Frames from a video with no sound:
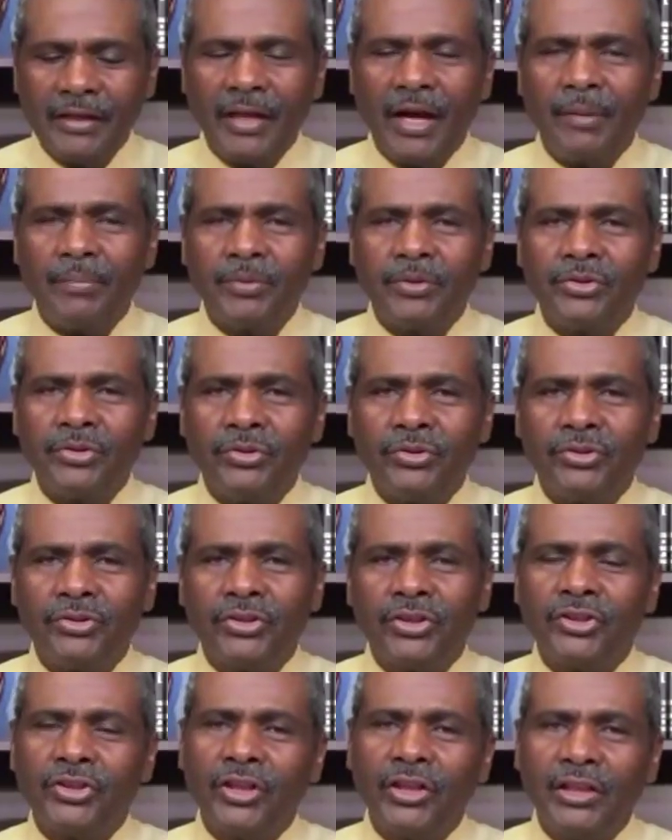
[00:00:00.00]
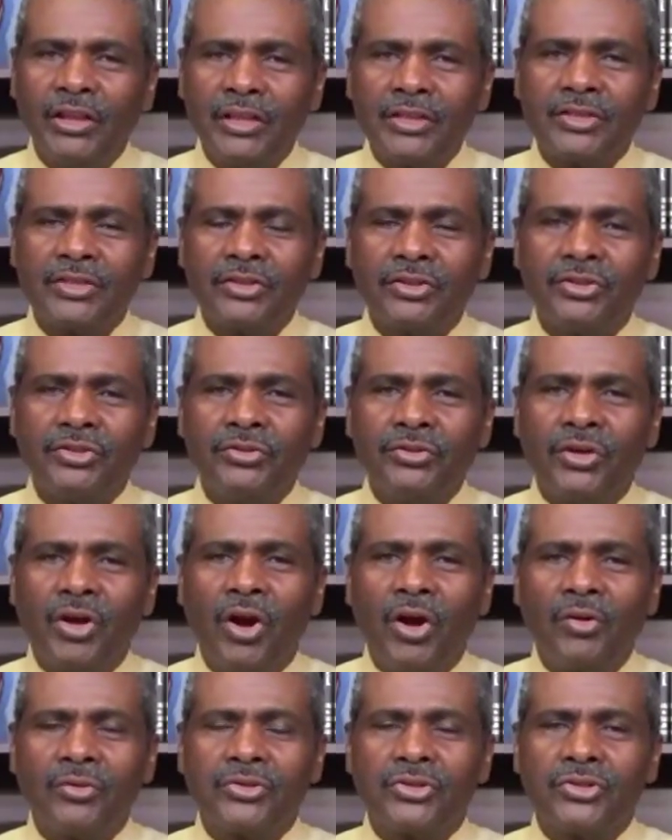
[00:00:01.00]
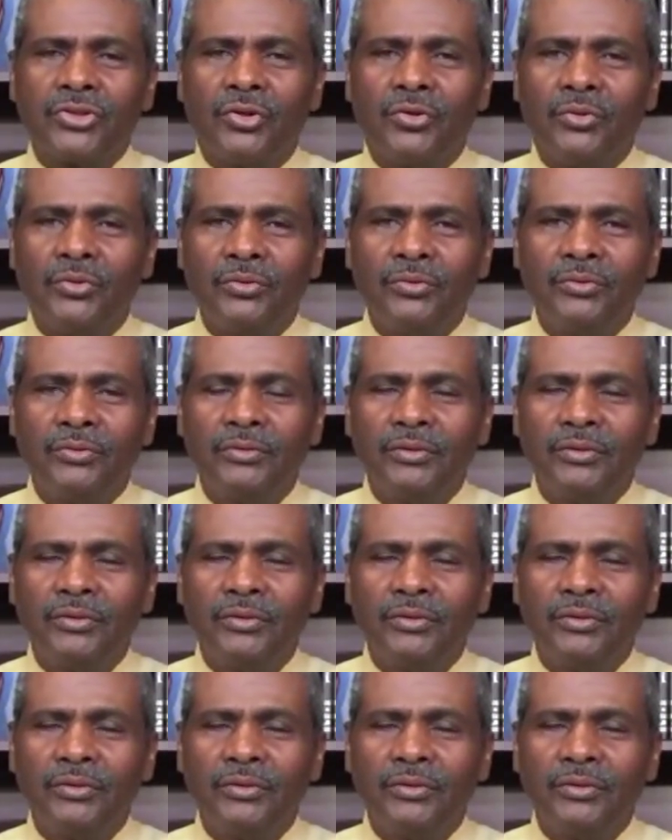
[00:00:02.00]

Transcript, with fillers: an opportunity to listen to it also.